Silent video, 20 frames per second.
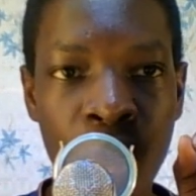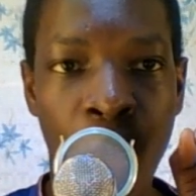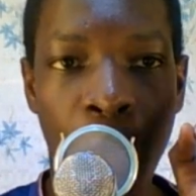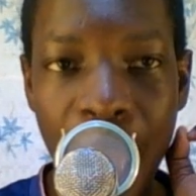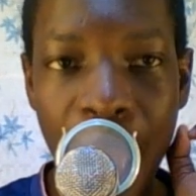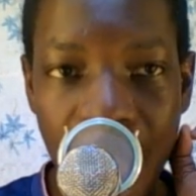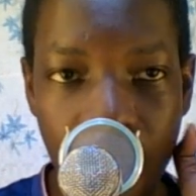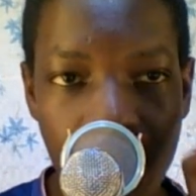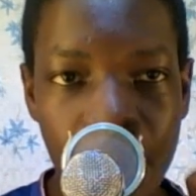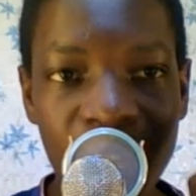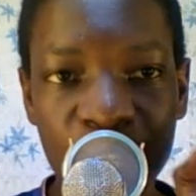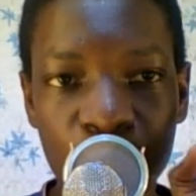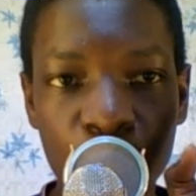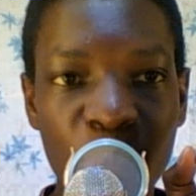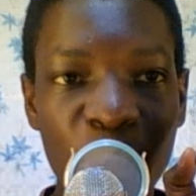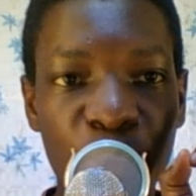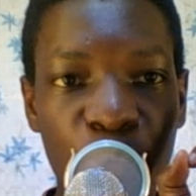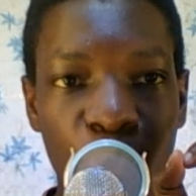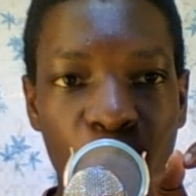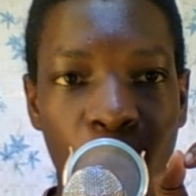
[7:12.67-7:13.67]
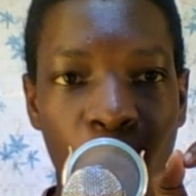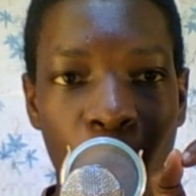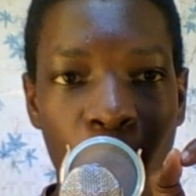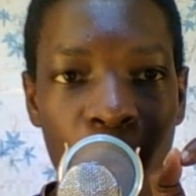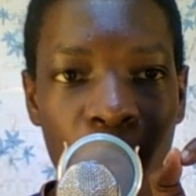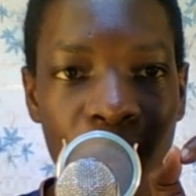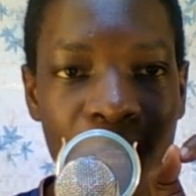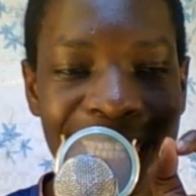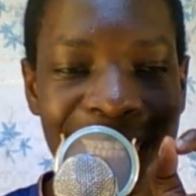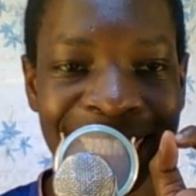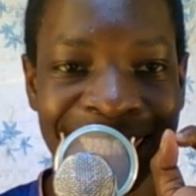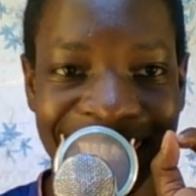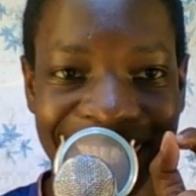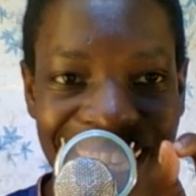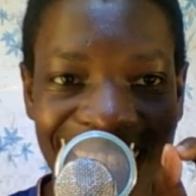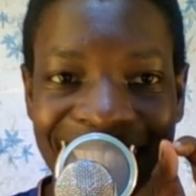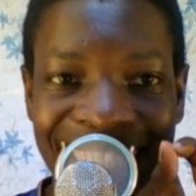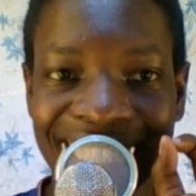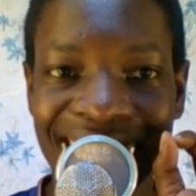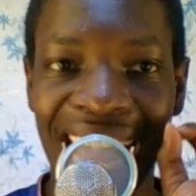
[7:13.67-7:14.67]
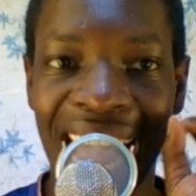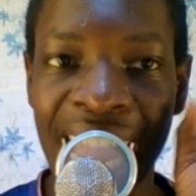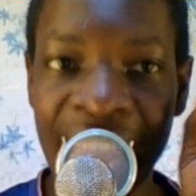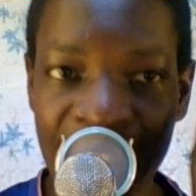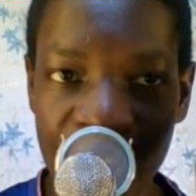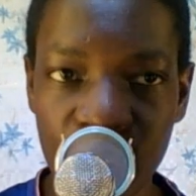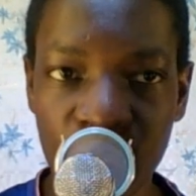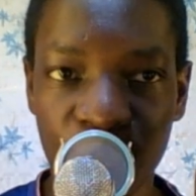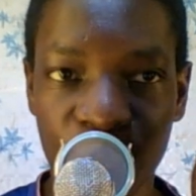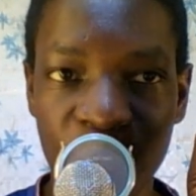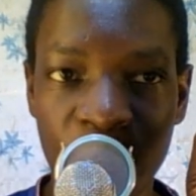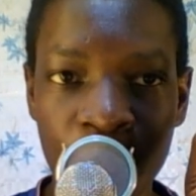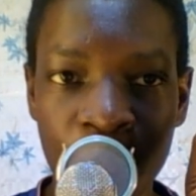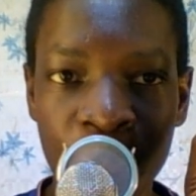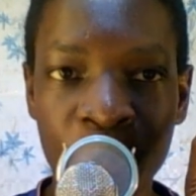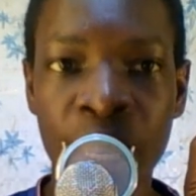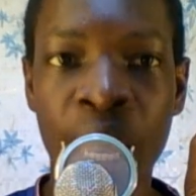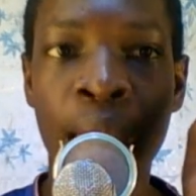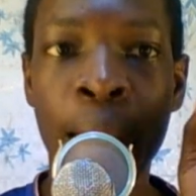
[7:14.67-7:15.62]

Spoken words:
Emile Smith-Rowe is just ahead of them.